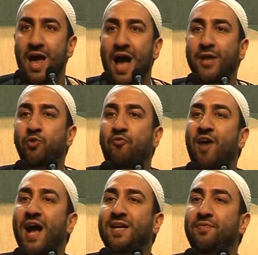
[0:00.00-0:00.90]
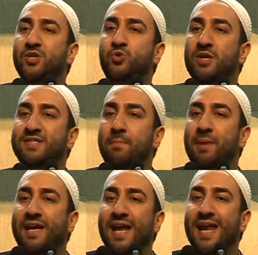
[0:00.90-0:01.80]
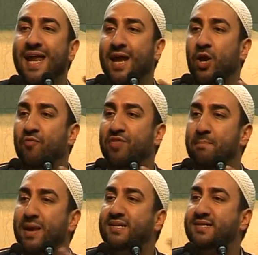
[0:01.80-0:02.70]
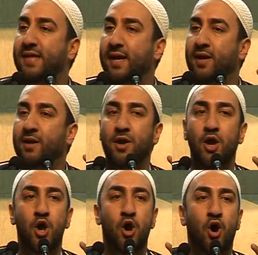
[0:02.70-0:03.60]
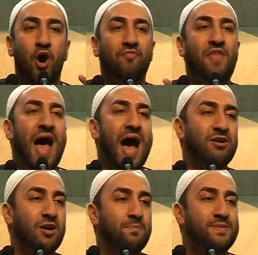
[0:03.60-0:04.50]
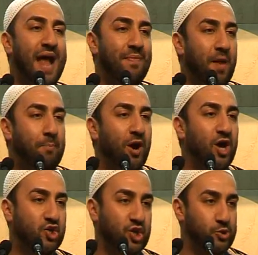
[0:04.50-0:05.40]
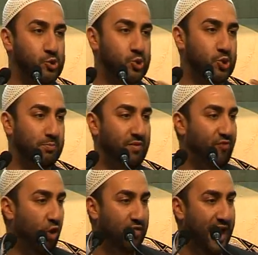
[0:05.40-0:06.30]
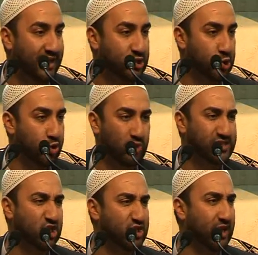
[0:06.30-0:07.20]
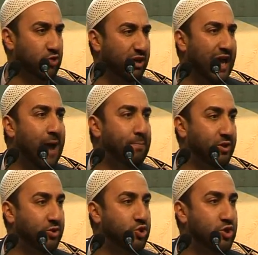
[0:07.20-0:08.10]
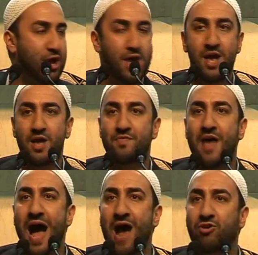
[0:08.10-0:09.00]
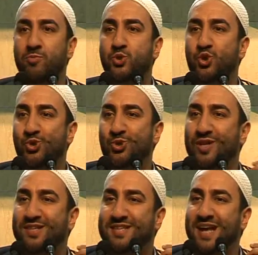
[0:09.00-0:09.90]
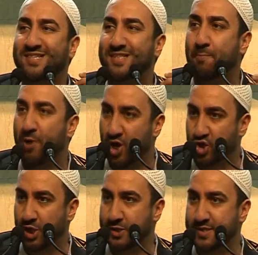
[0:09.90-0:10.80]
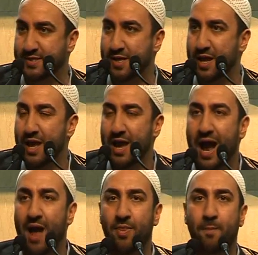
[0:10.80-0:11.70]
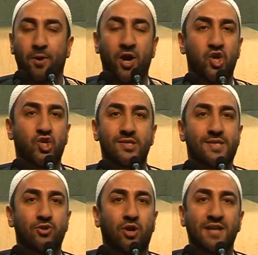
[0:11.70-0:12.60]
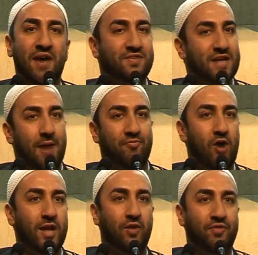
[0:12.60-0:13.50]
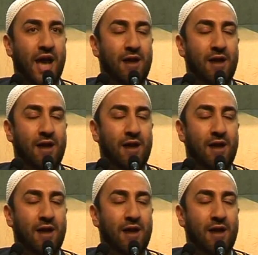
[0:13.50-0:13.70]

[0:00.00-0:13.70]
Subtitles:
And you find that this was the beginning of the mixing of the Arabs and the Persians. Before that, no such thing had really happened. The Arabs used to detest the Persians, and the Persians did not have time for any of the